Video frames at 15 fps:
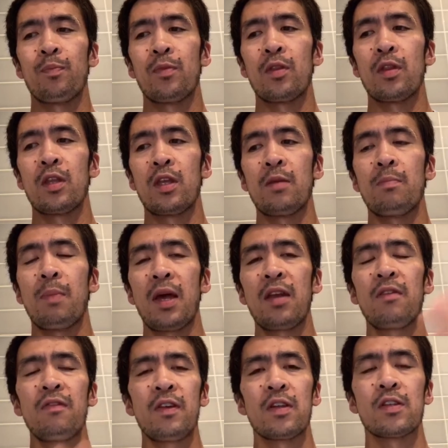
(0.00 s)
the
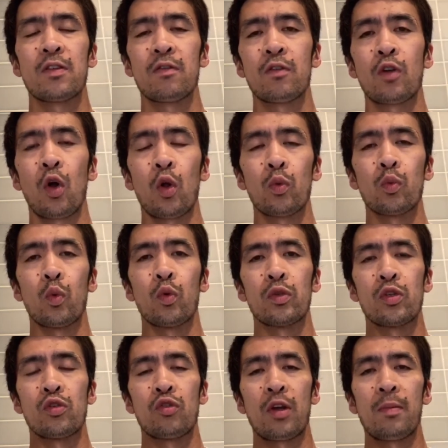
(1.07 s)
benefits of cold water
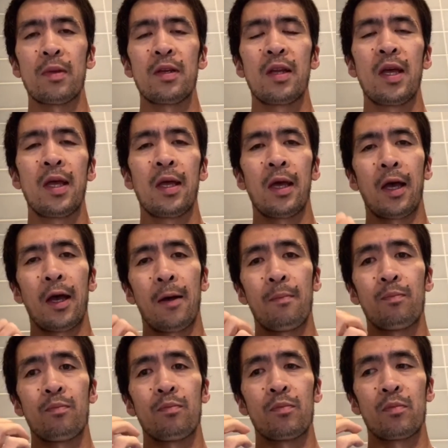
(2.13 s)
treatment.
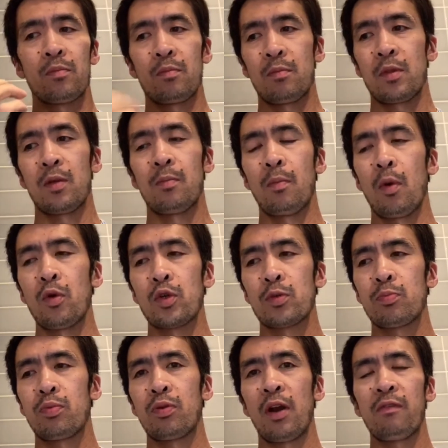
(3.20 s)
The most
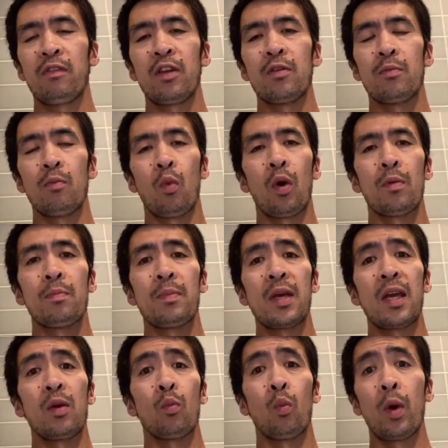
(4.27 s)
prevalent one
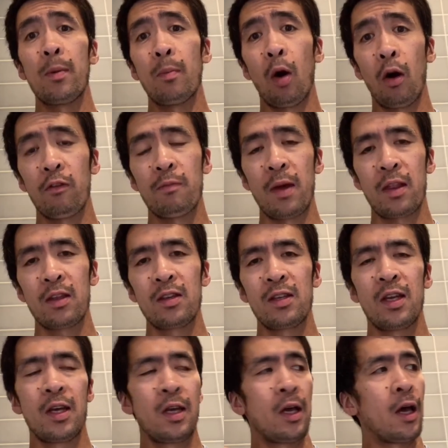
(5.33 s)
being Wim Hof method.
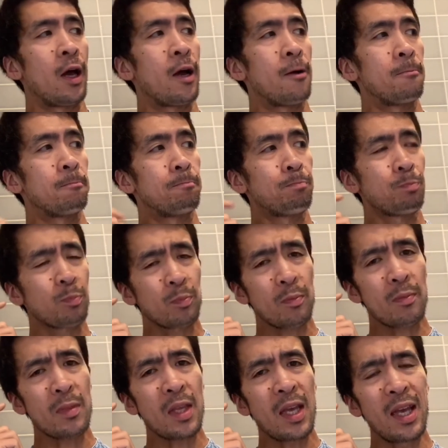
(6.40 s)

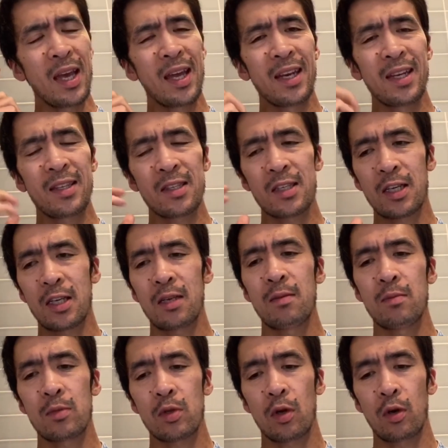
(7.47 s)
And in
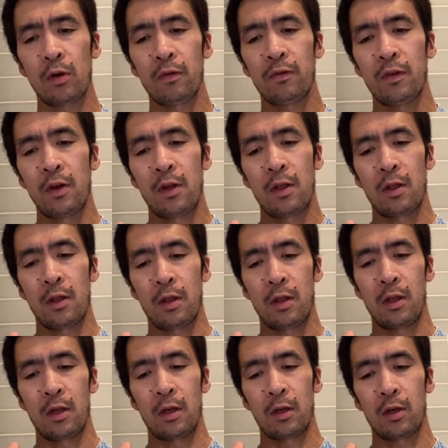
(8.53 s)
terms of
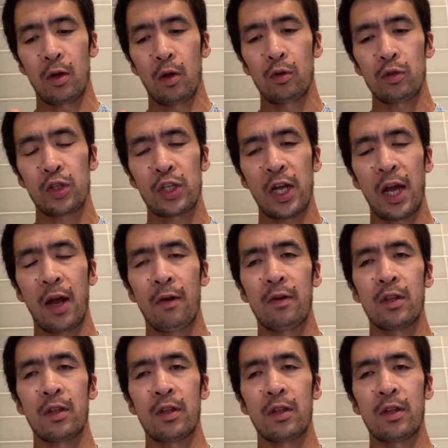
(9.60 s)
the cold shower and